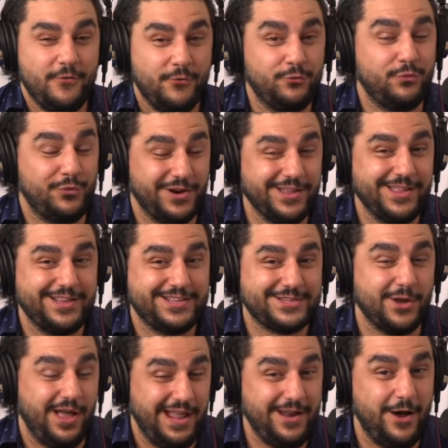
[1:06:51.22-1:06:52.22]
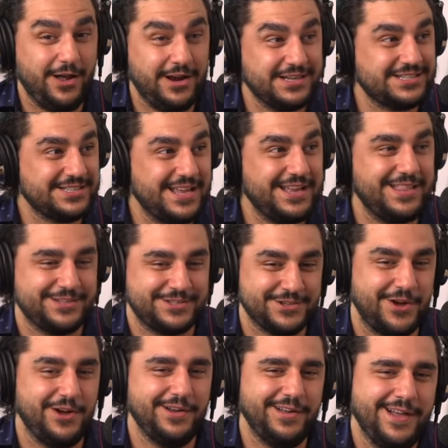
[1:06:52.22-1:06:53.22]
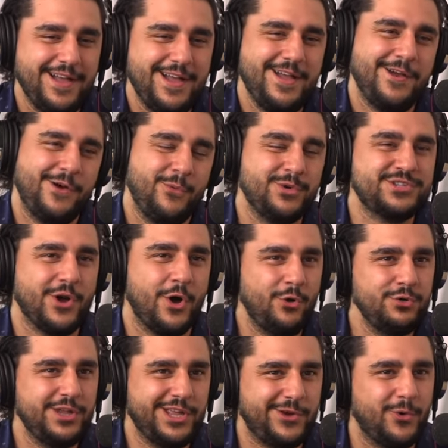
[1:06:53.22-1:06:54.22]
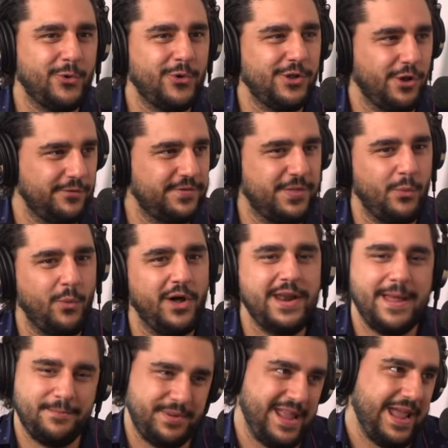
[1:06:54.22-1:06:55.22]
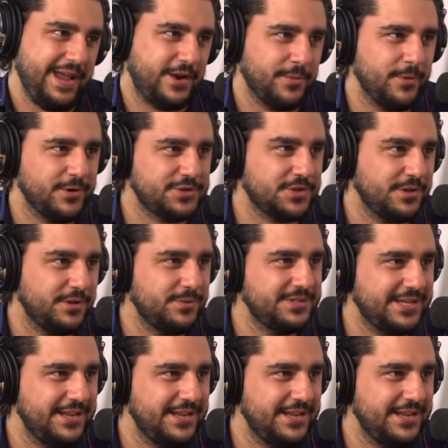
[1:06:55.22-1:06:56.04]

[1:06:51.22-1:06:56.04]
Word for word: Really. And honestly, the song was only cool over the one NBA commercial it was